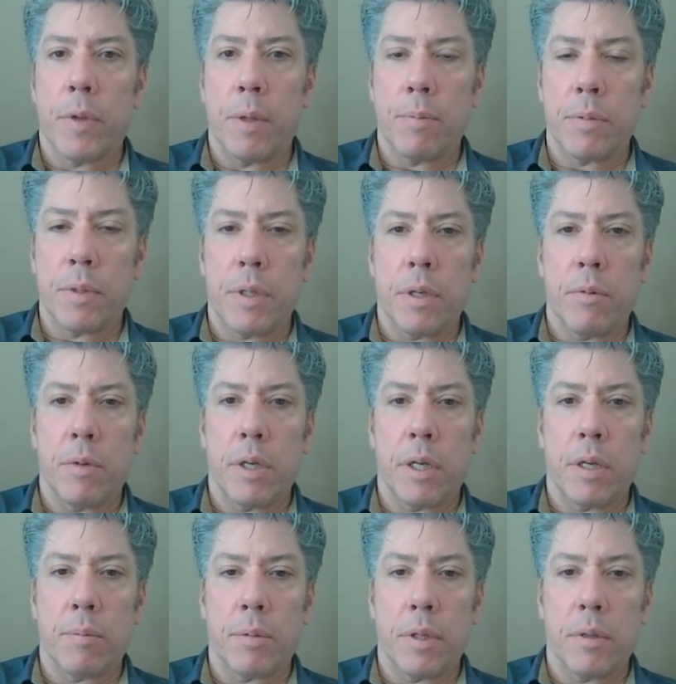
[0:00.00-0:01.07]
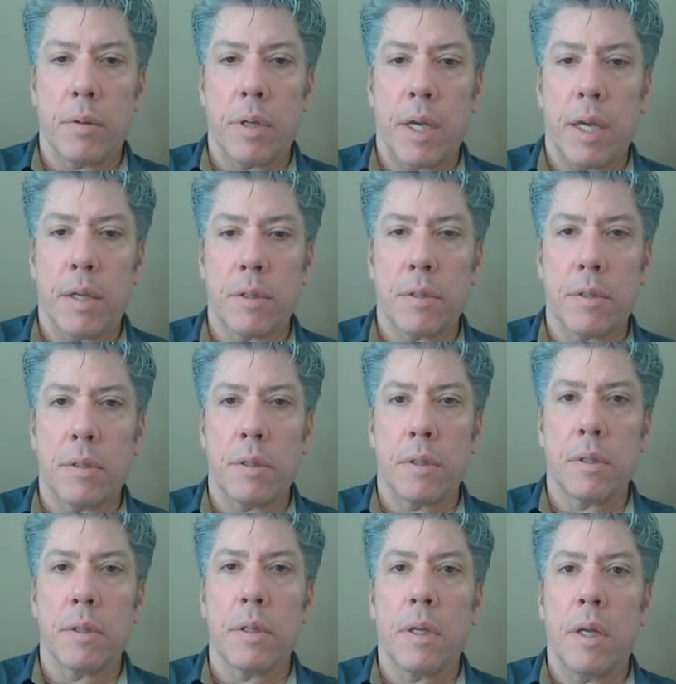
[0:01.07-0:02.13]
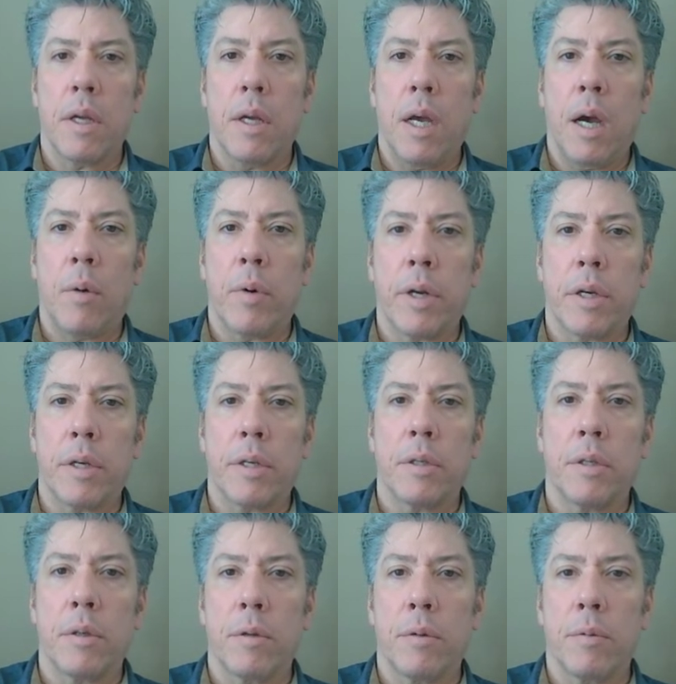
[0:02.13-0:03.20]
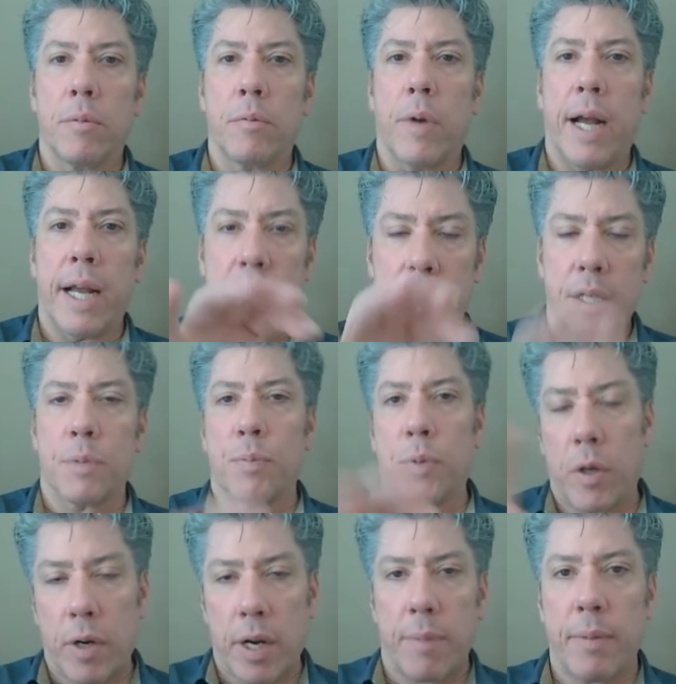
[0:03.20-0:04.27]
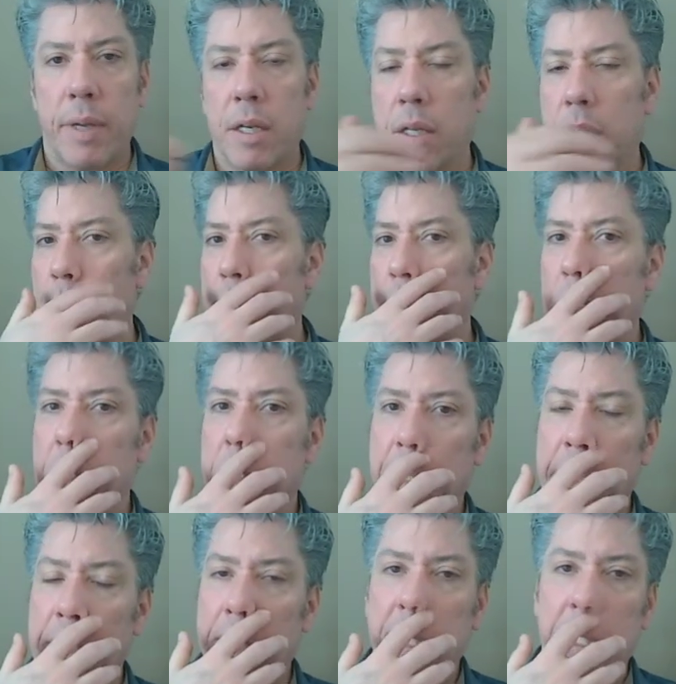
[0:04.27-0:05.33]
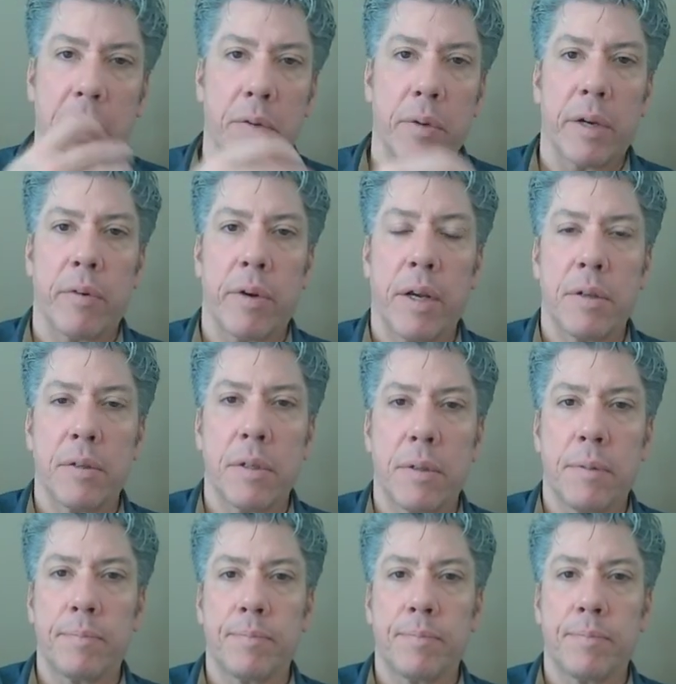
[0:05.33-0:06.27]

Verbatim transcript: Oop, didn't want to upload cancel I wanted to write this program into the PLC not the other way around